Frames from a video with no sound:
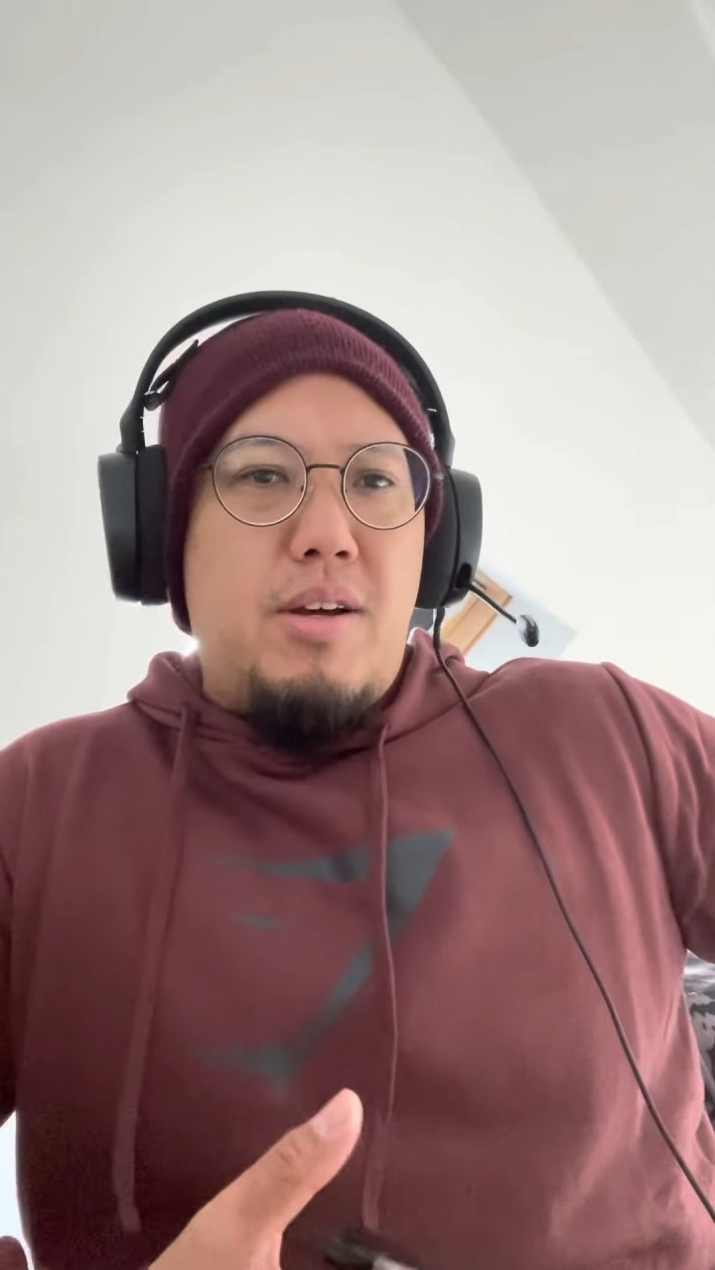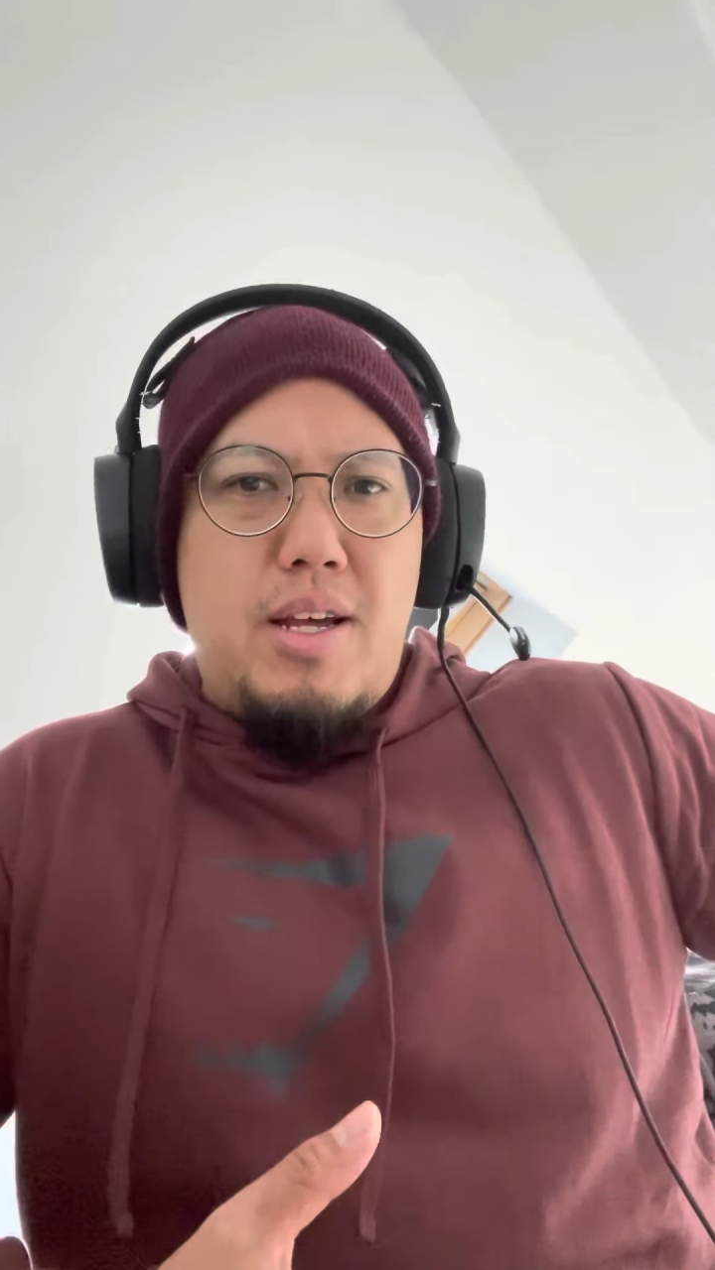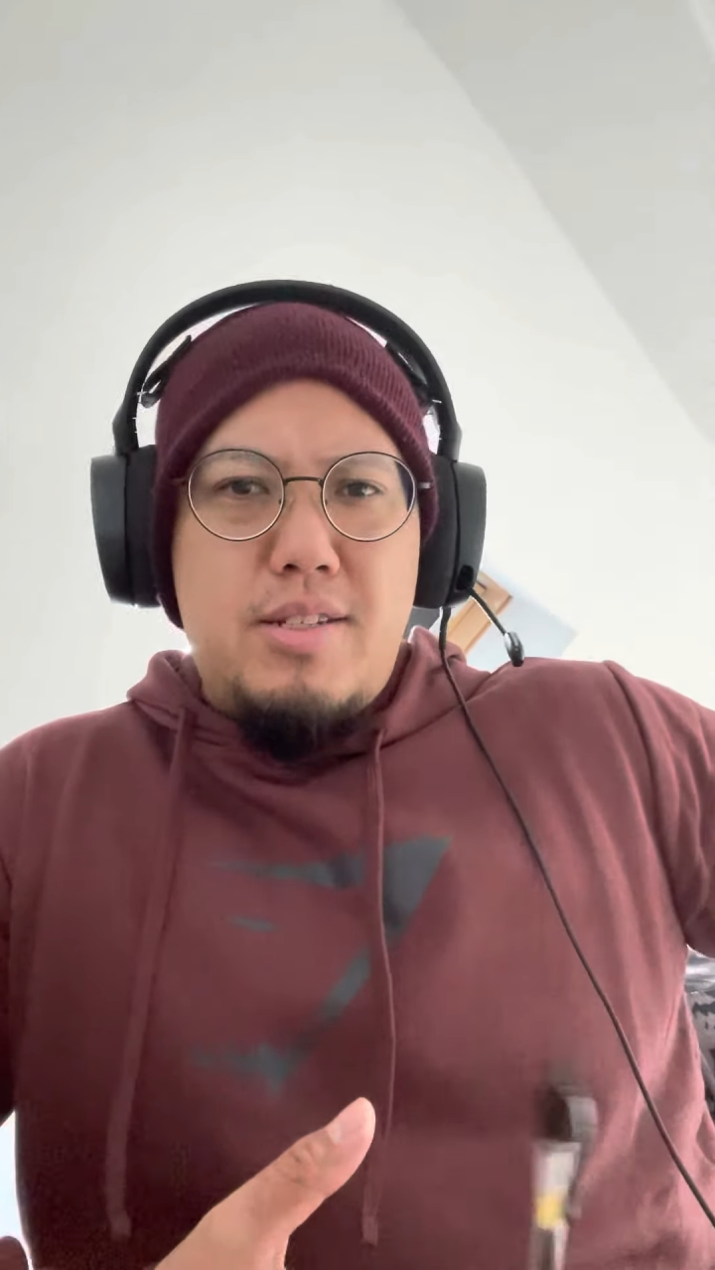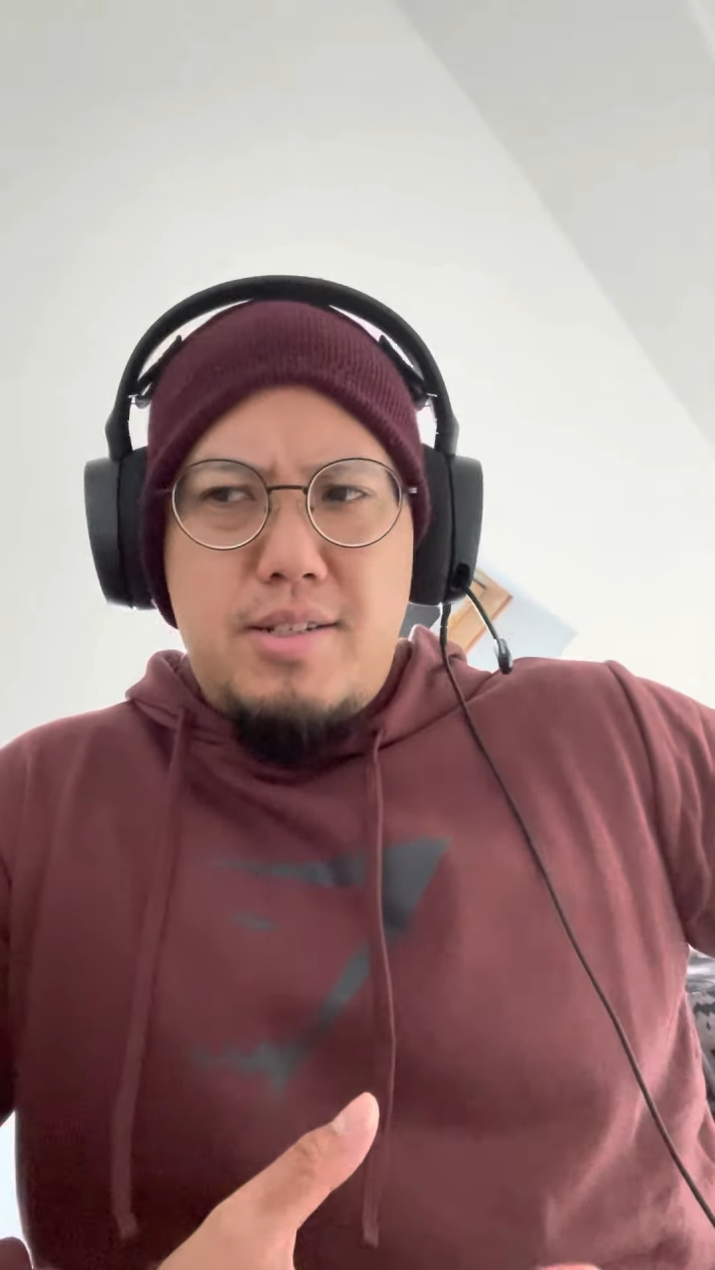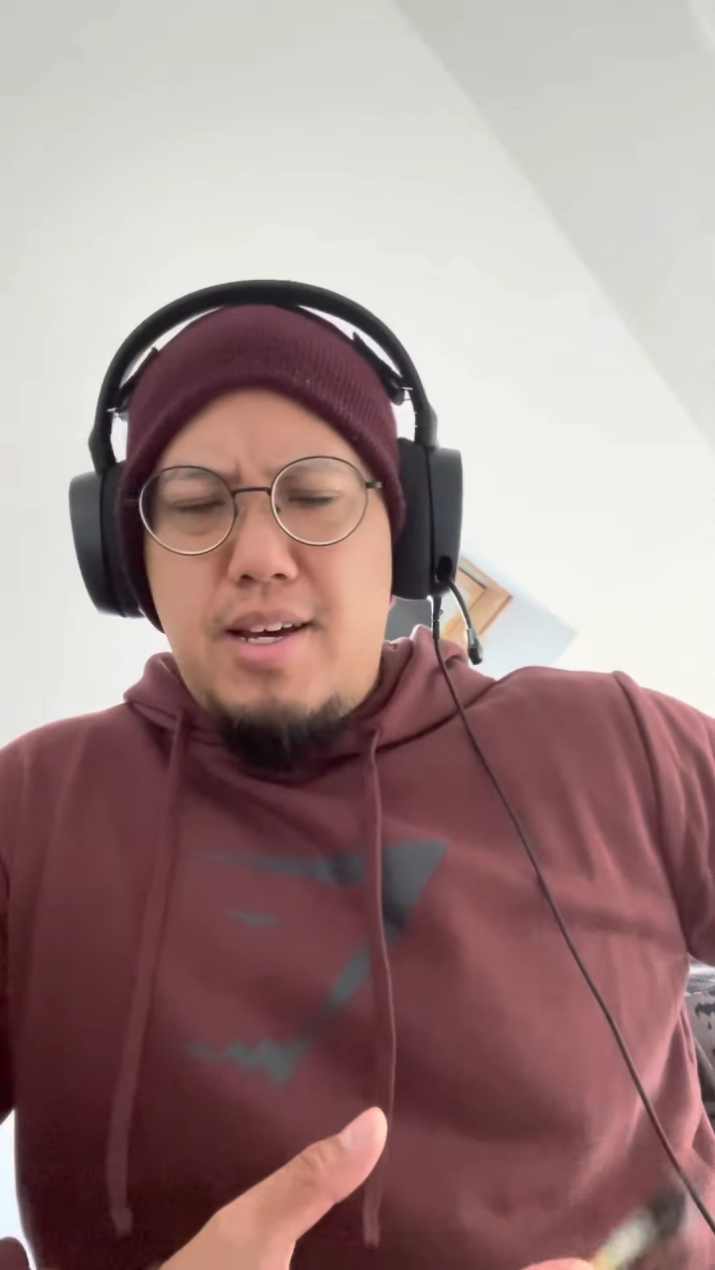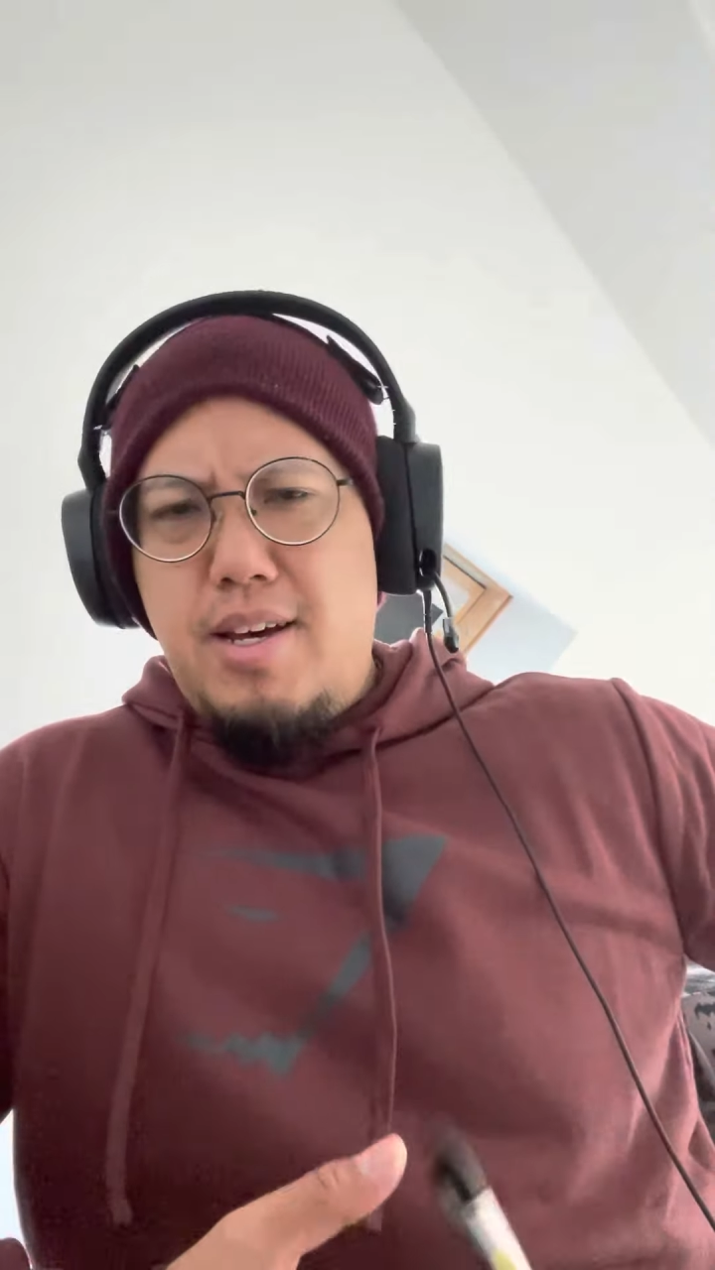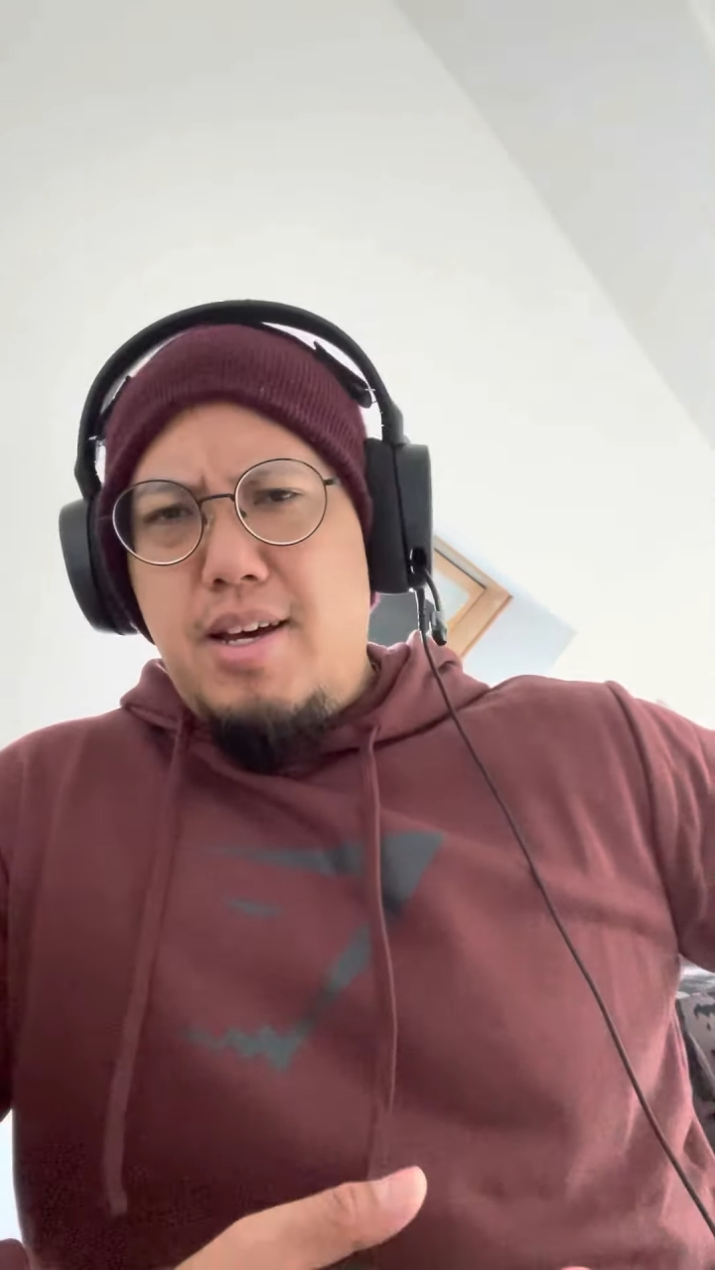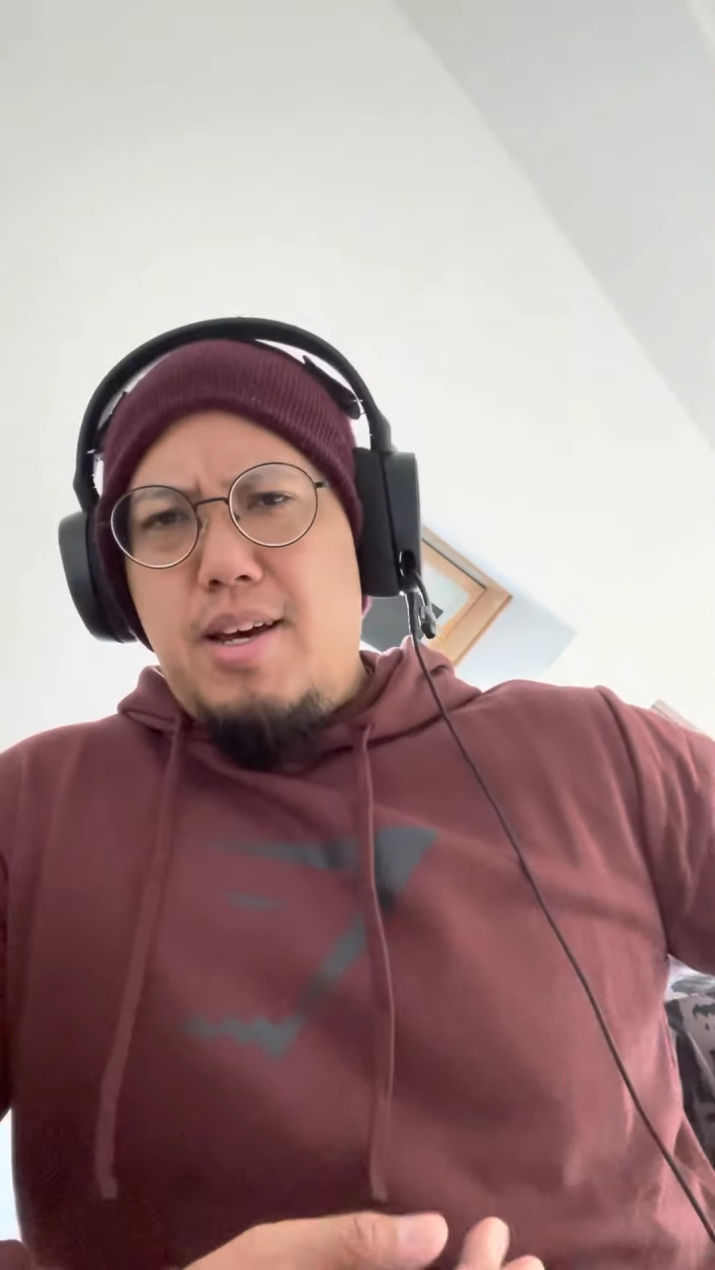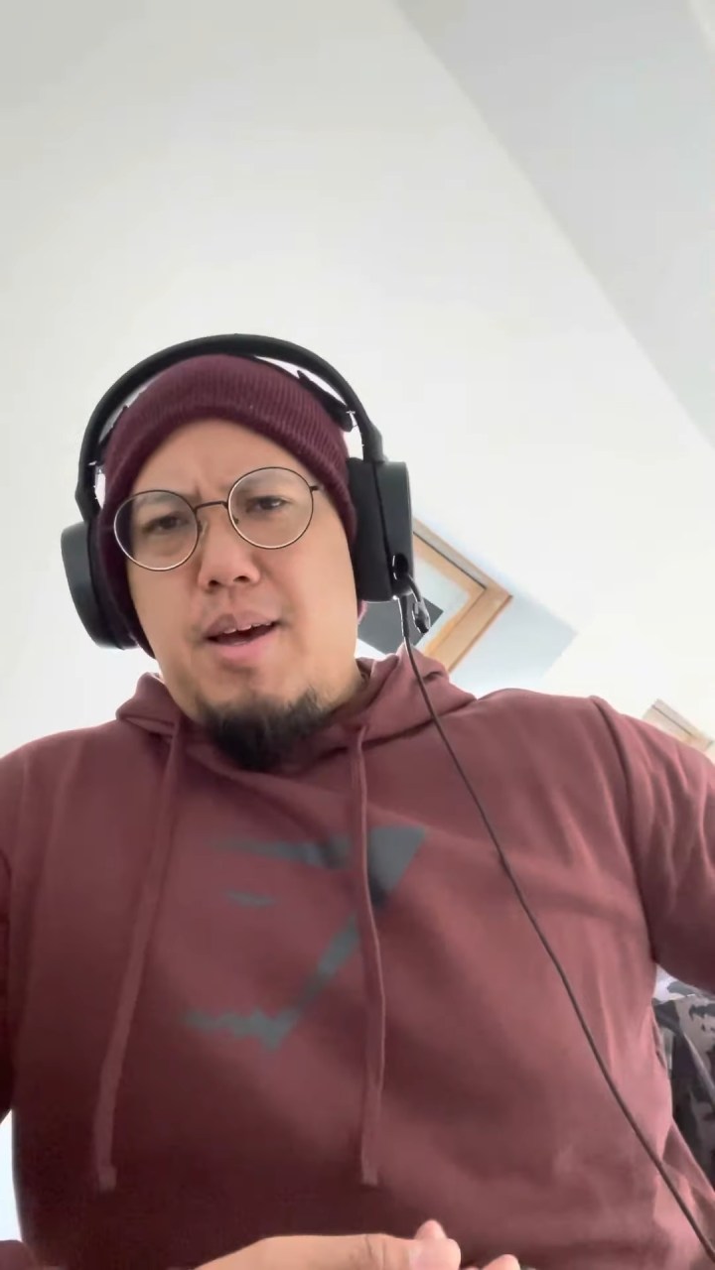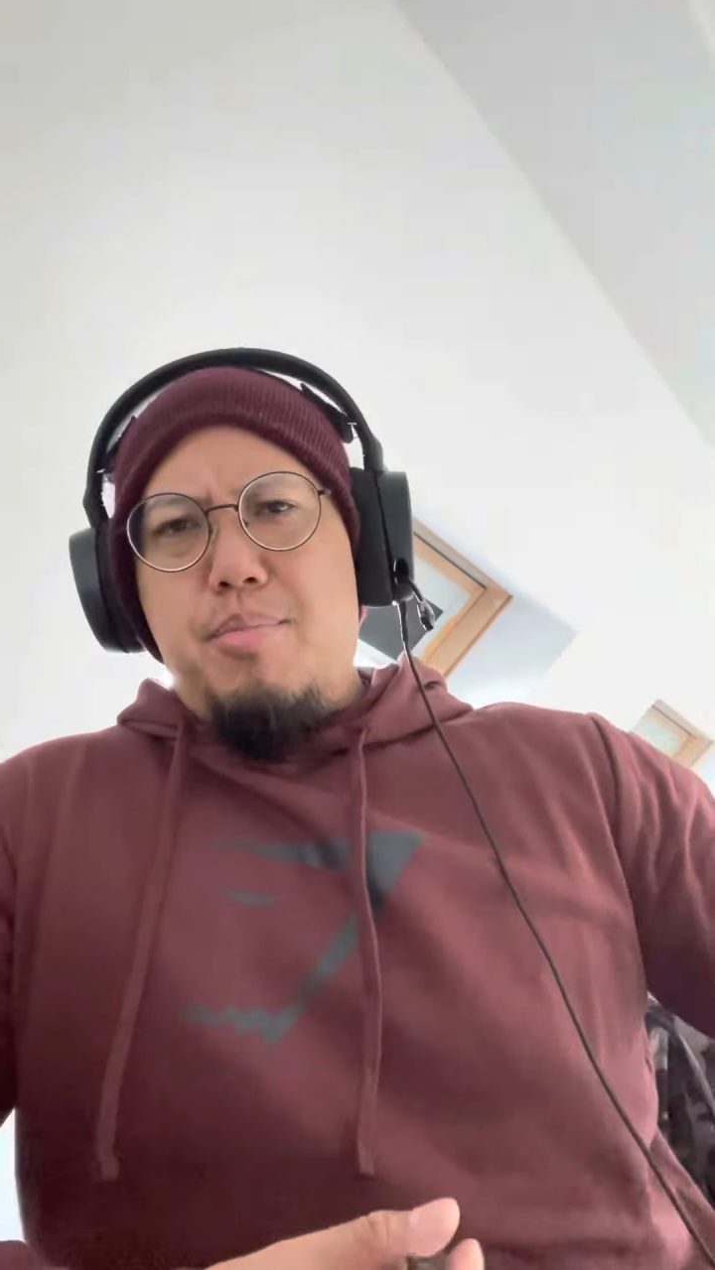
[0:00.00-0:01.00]
S
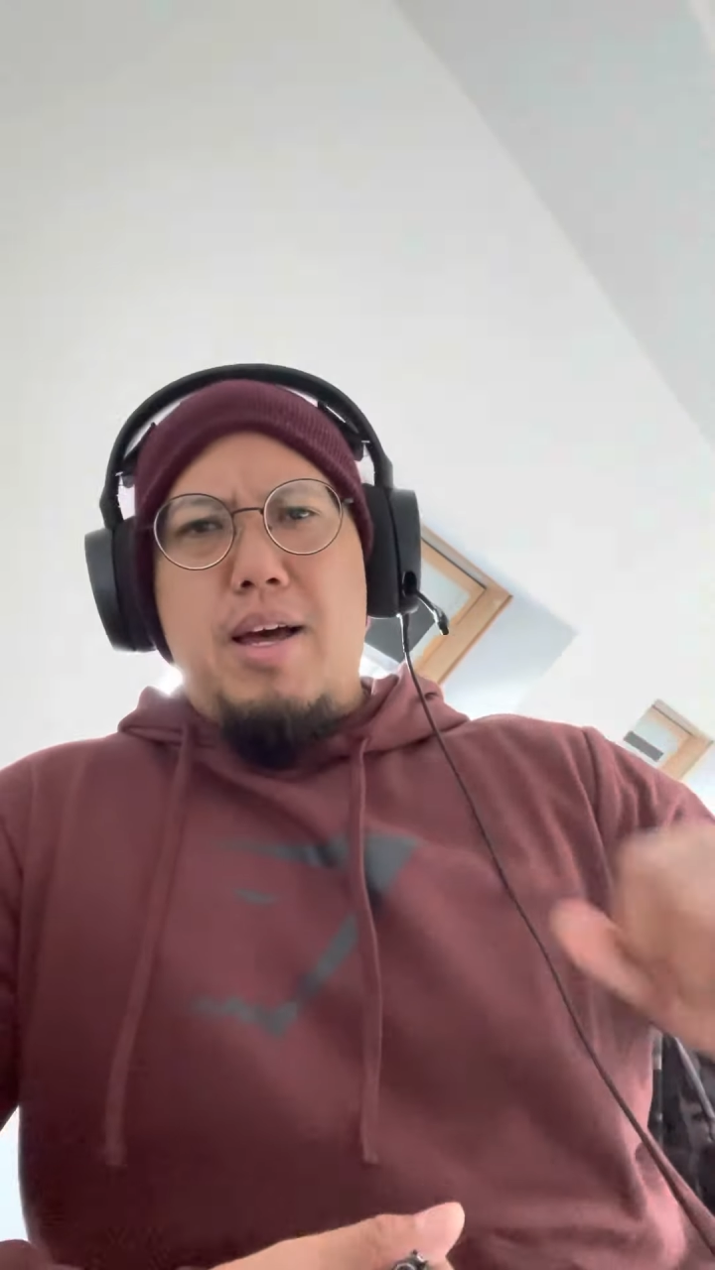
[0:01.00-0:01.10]
and